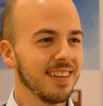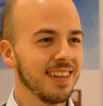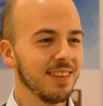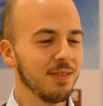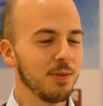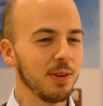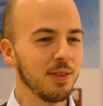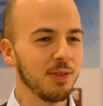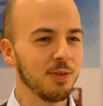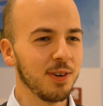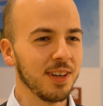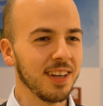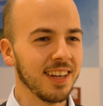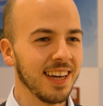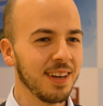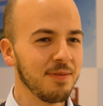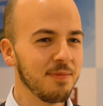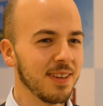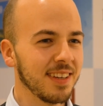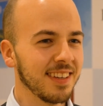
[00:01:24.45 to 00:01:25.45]

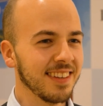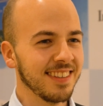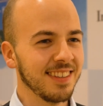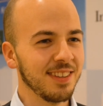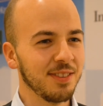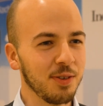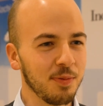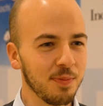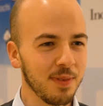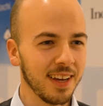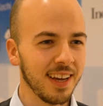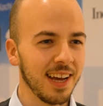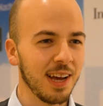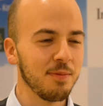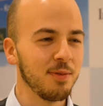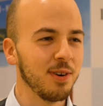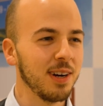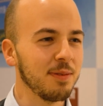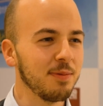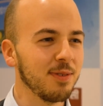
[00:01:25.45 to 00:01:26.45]
1-3-9 because he took my high
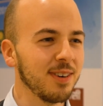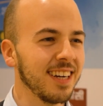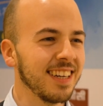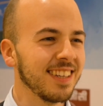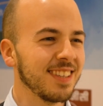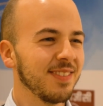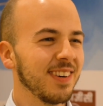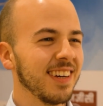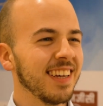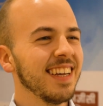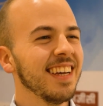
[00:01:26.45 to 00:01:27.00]
break price.